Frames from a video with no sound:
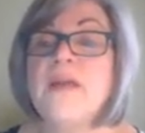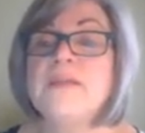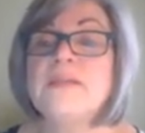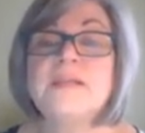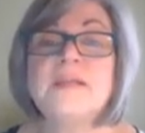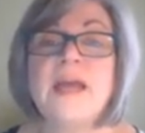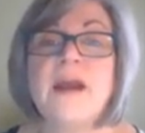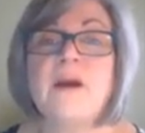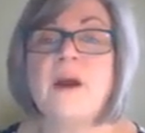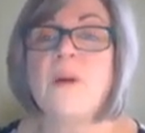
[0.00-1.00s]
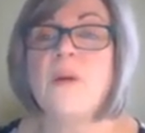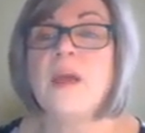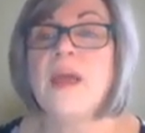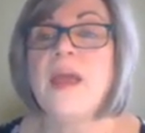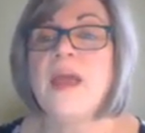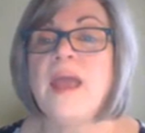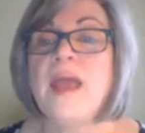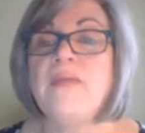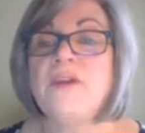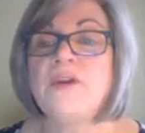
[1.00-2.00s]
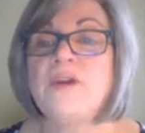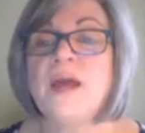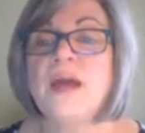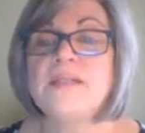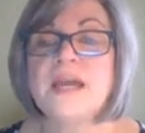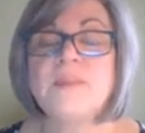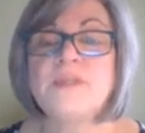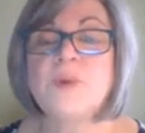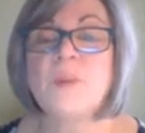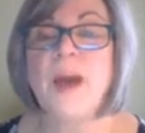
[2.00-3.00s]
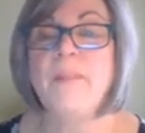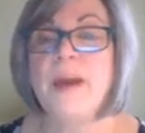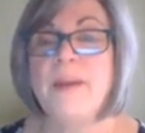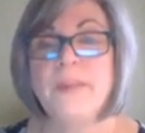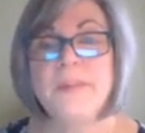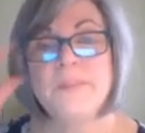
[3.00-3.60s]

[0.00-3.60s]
on this little arrow and then your assignments will pop up.